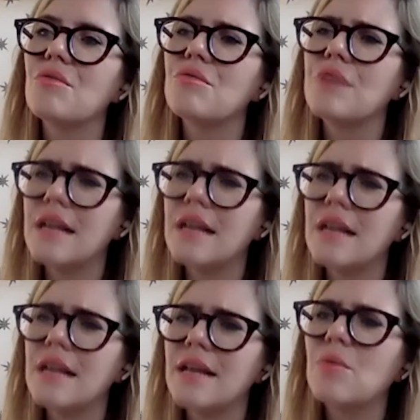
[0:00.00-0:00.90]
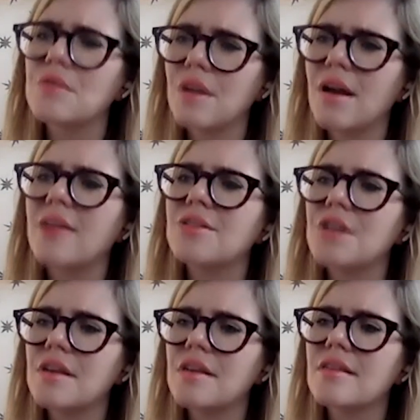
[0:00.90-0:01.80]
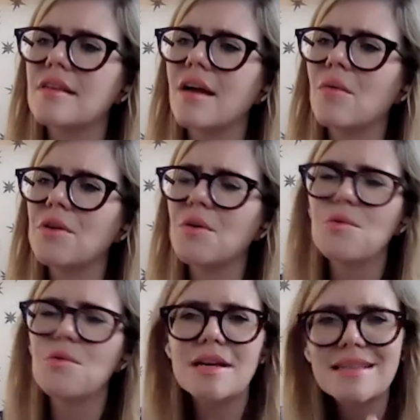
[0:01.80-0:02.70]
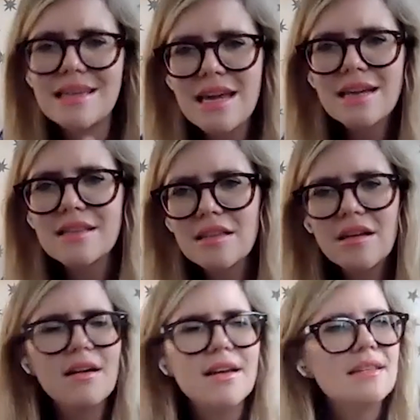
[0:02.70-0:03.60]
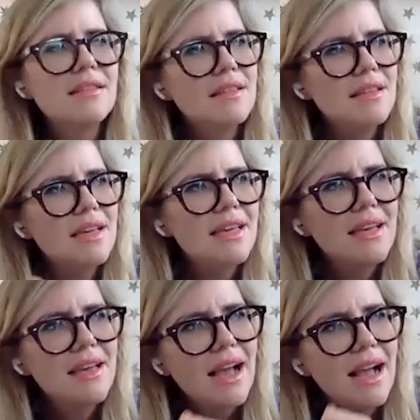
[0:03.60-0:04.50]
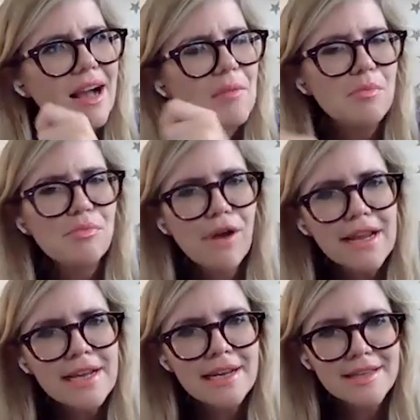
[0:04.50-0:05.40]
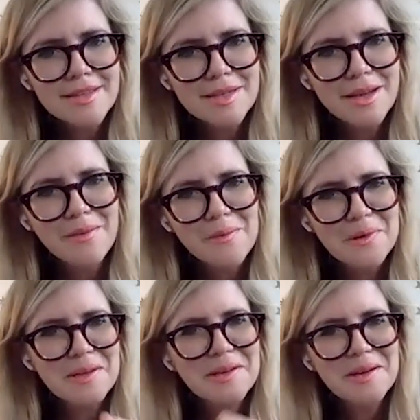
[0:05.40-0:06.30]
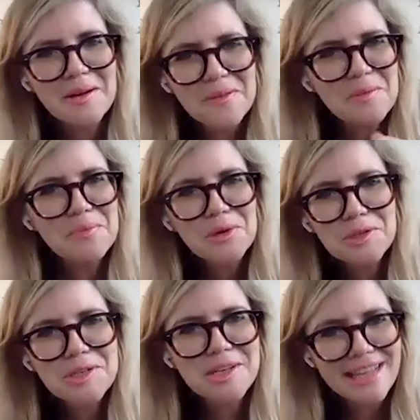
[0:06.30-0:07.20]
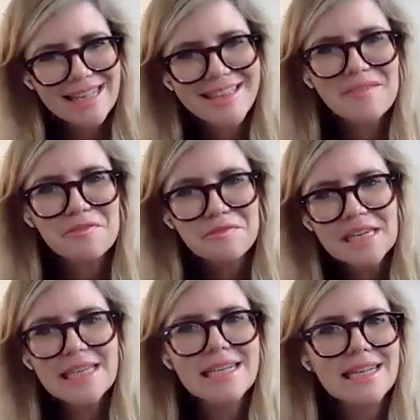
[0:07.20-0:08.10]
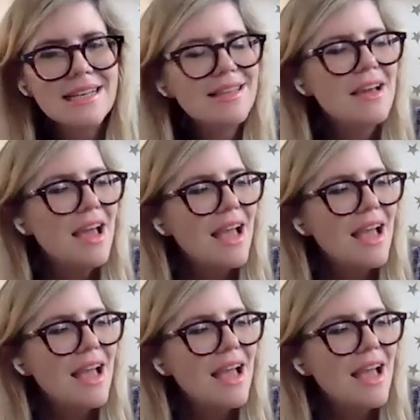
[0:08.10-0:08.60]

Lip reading: really was like, I want to almost kick the tires and see how my brain is. You know, I want to push it and feel it.